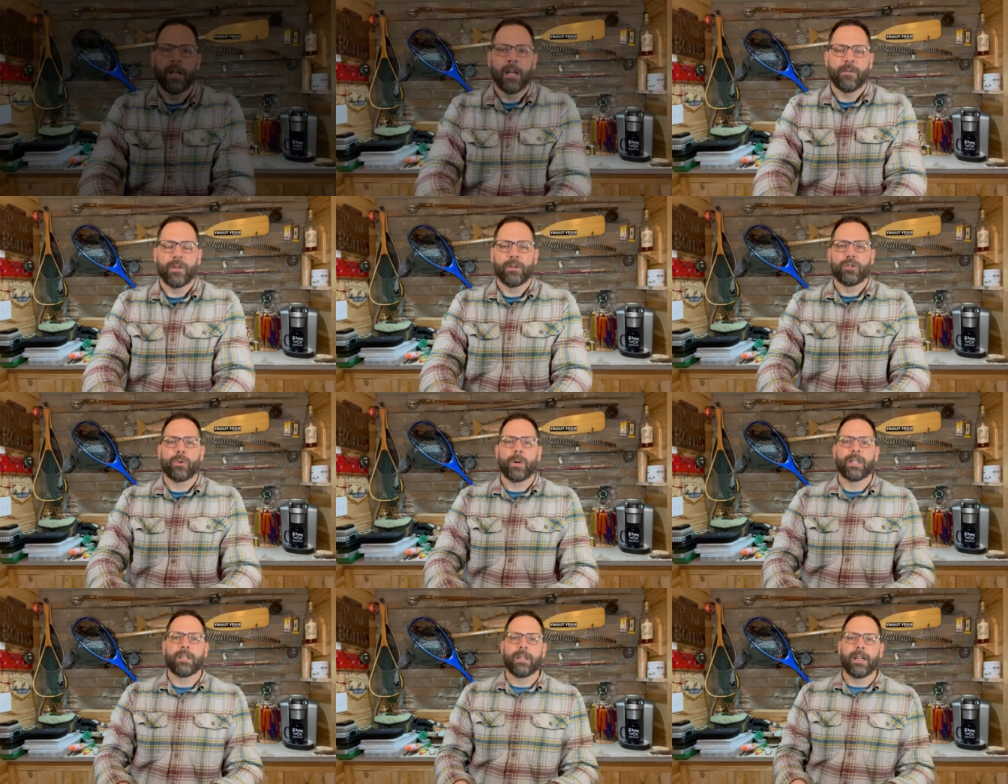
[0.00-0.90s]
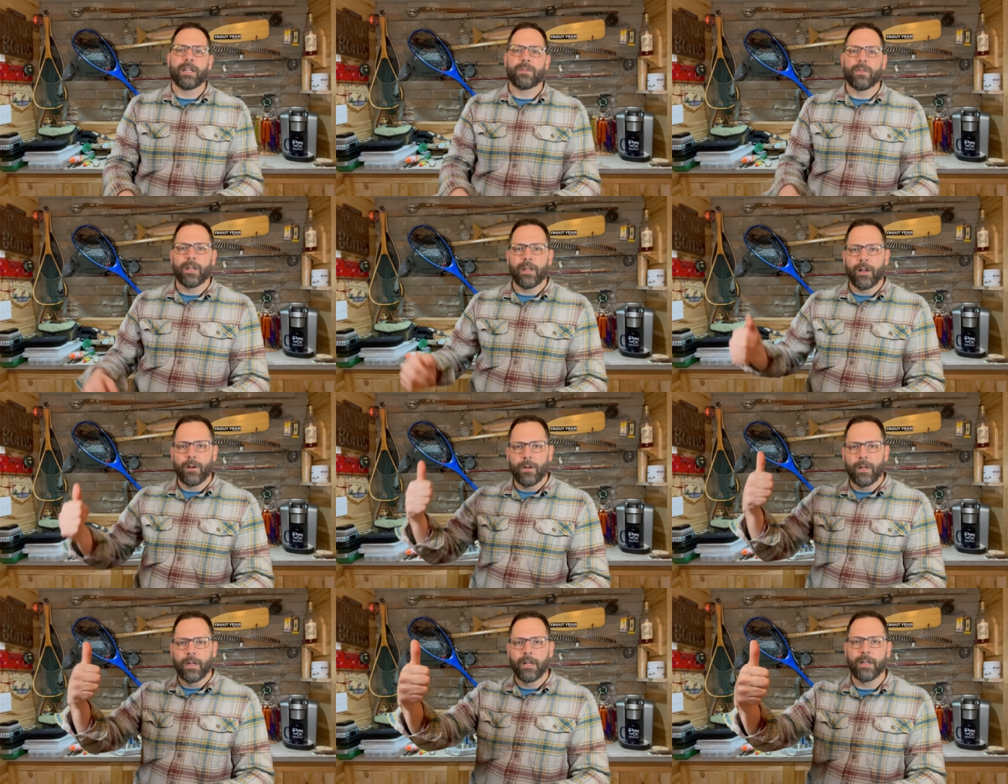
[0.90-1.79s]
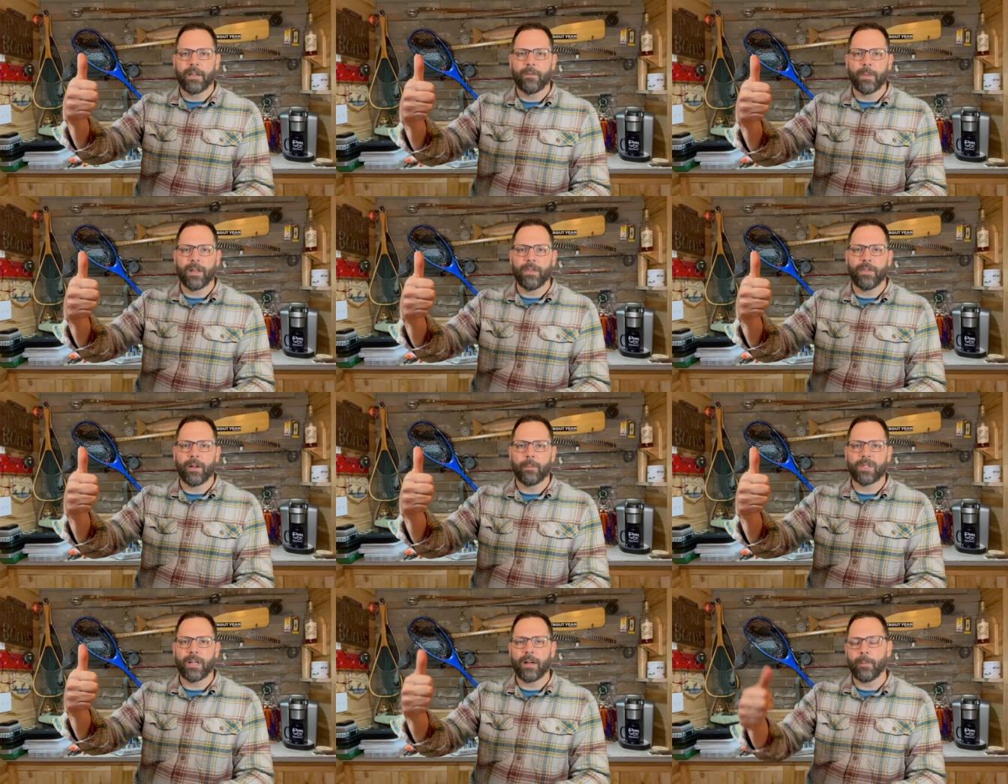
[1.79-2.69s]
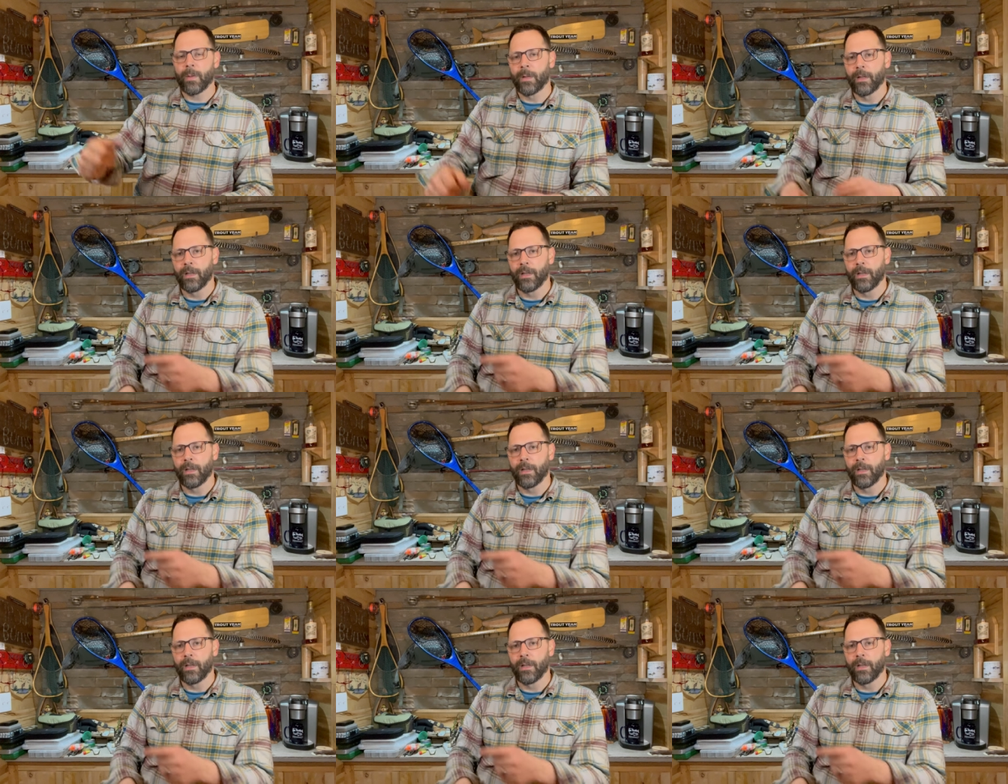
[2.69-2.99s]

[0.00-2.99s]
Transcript: If you enjoyed today's video, give me a thumbs up.